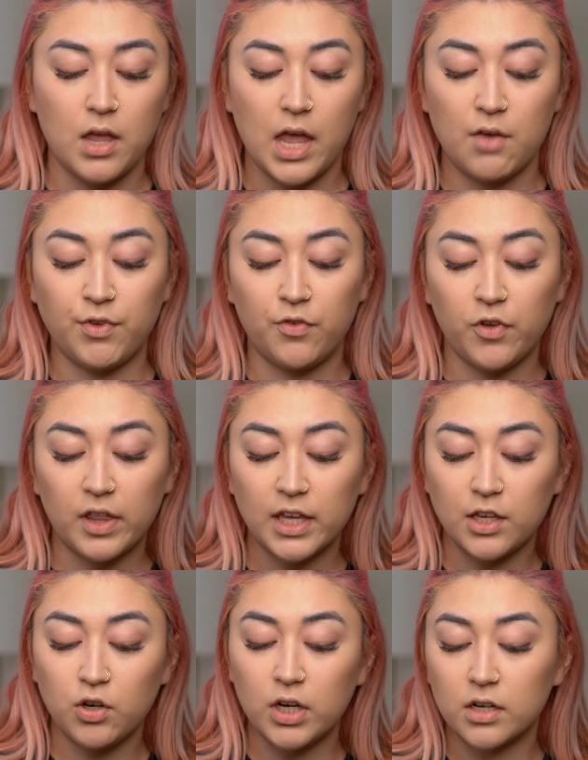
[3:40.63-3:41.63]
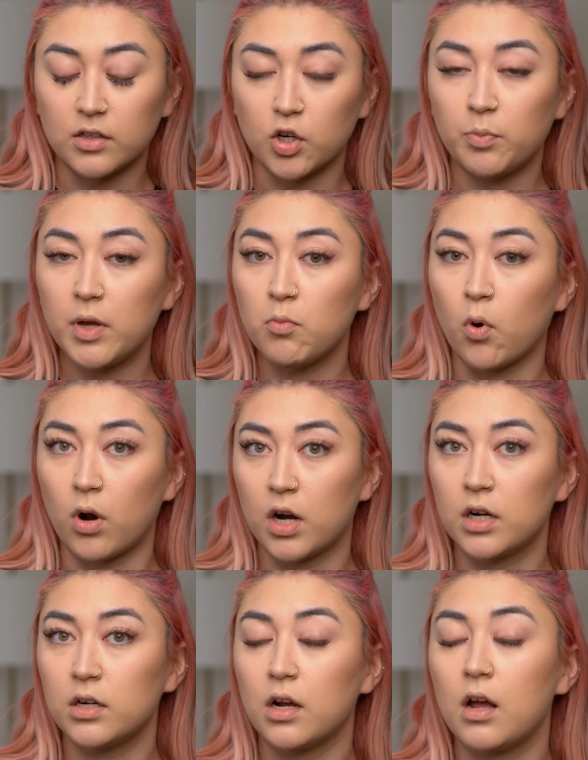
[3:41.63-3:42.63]
If you feel like you need a little bit
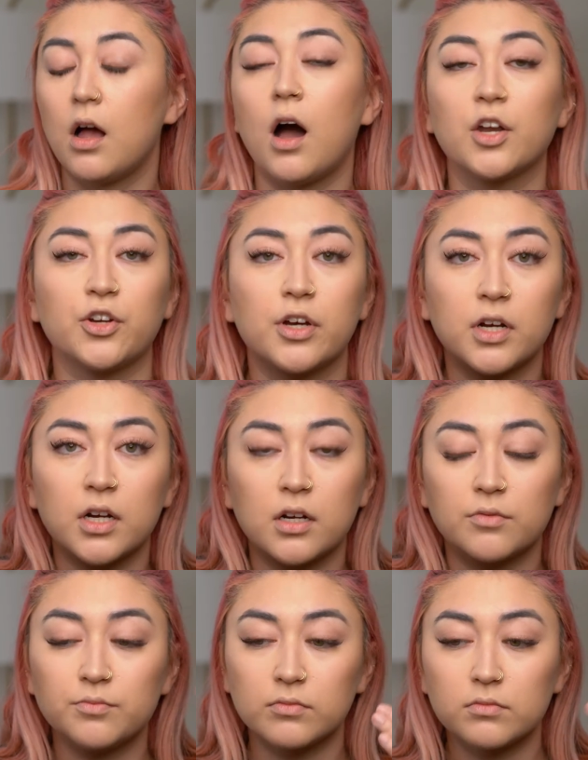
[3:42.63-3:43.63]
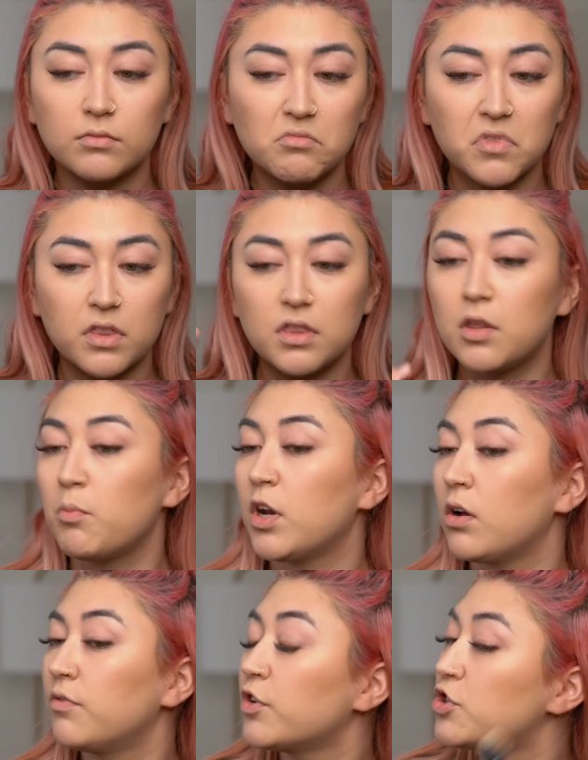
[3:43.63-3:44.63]
more on the
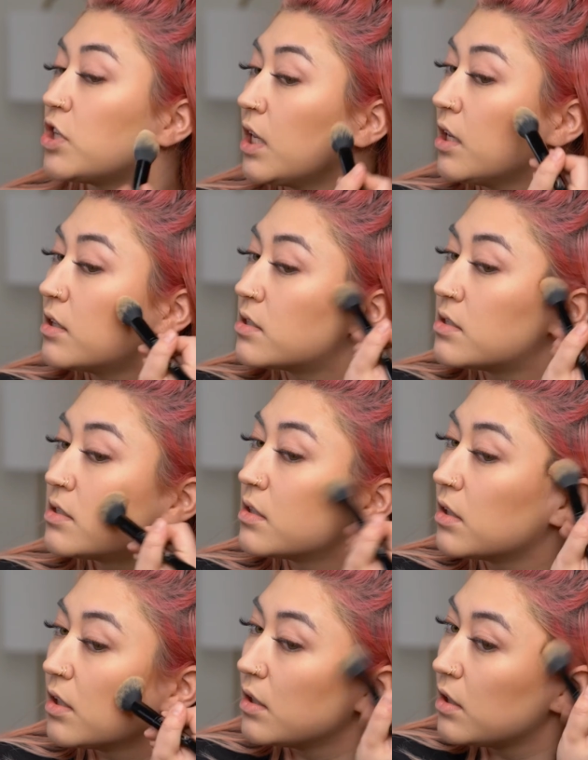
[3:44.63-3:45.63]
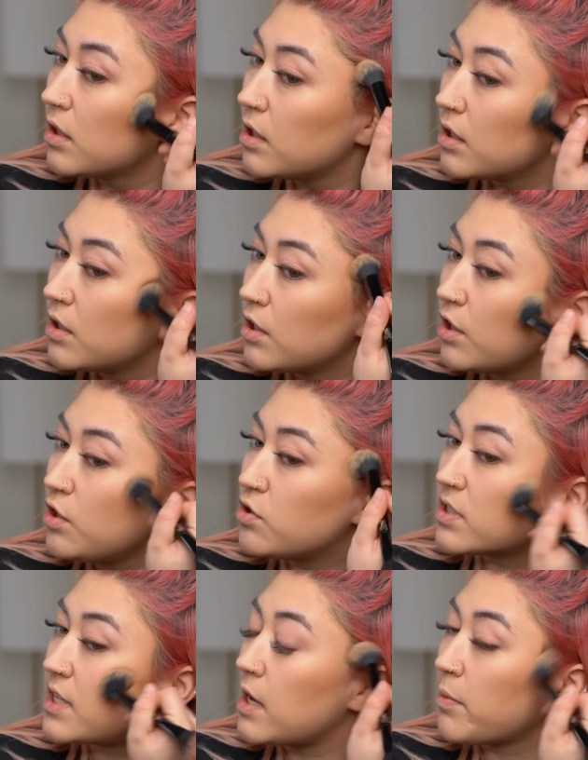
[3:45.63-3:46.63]
middle of your cheeks, you
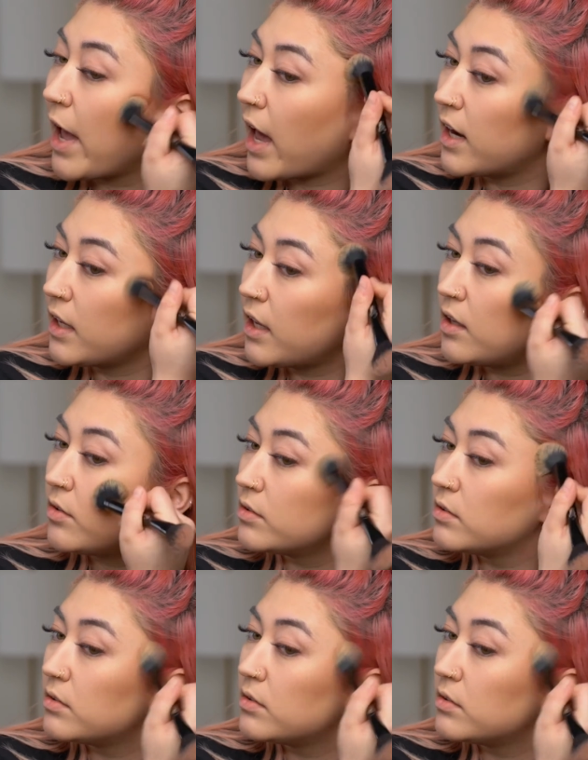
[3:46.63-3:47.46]
just keep adding it.